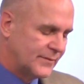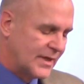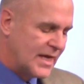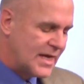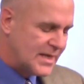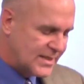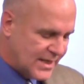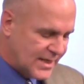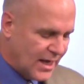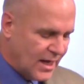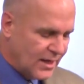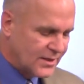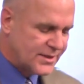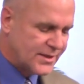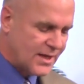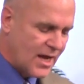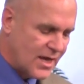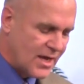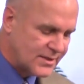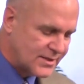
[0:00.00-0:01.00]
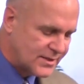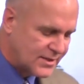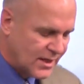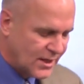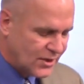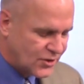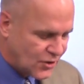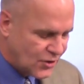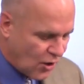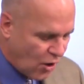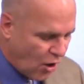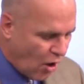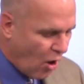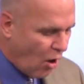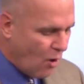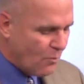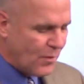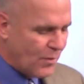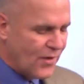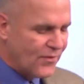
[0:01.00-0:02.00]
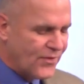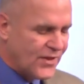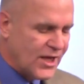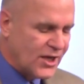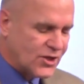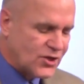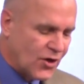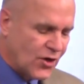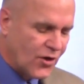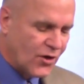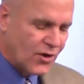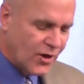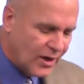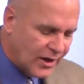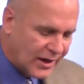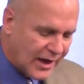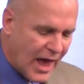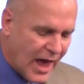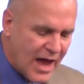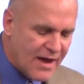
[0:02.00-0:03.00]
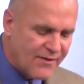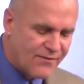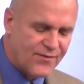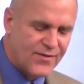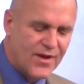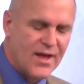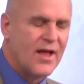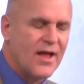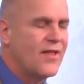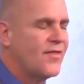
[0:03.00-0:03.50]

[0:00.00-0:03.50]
He tells us to hope on the eternal life